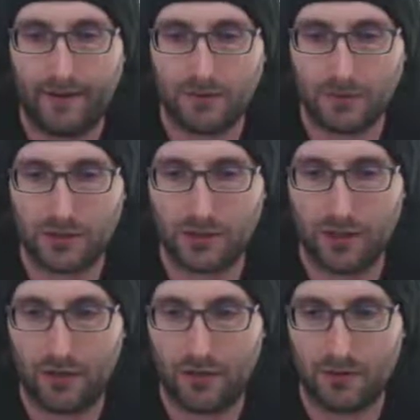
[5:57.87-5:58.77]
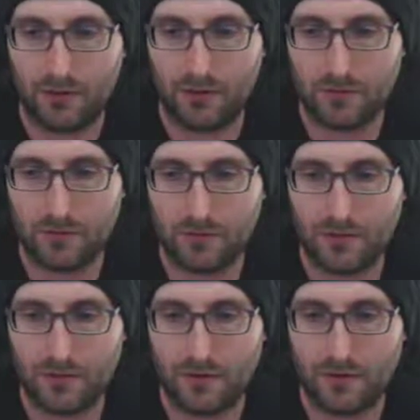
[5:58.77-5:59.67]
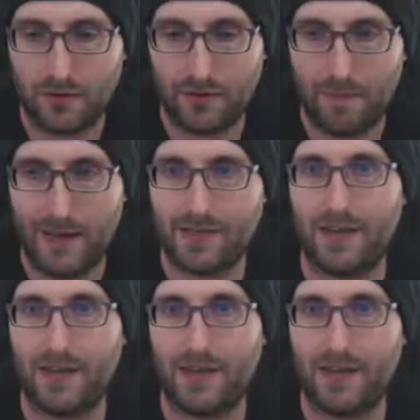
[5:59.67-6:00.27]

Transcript: So the best